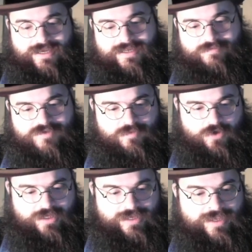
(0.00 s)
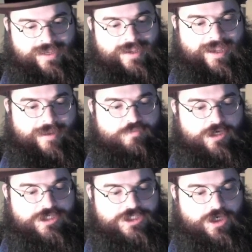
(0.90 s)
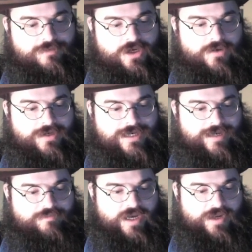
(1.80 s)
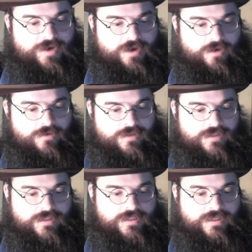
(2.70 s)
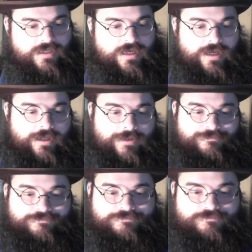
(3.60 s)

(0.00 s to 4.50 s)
I am smoking a Perdomo Habano um,